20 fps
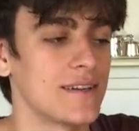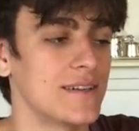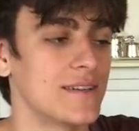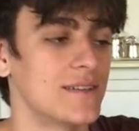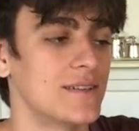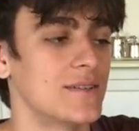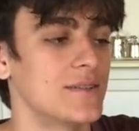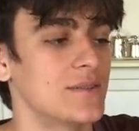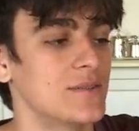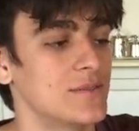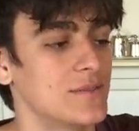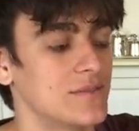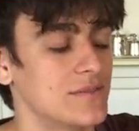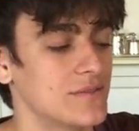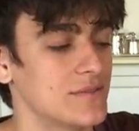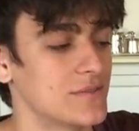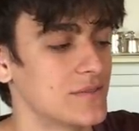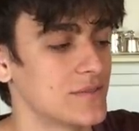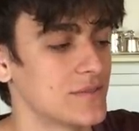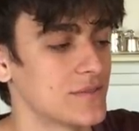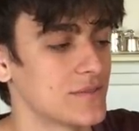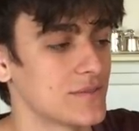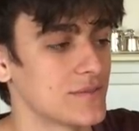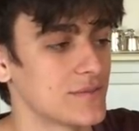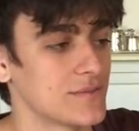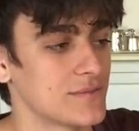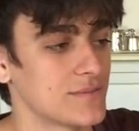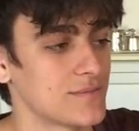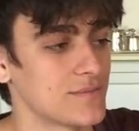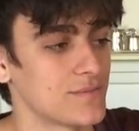
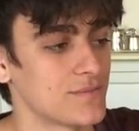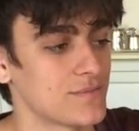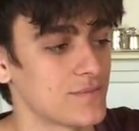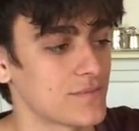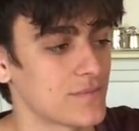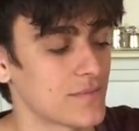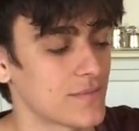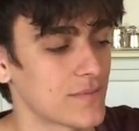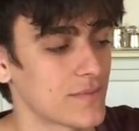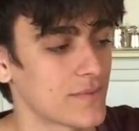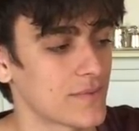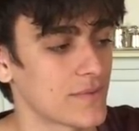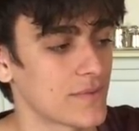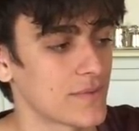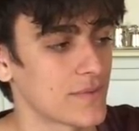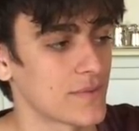No words are spoken by the person on screen.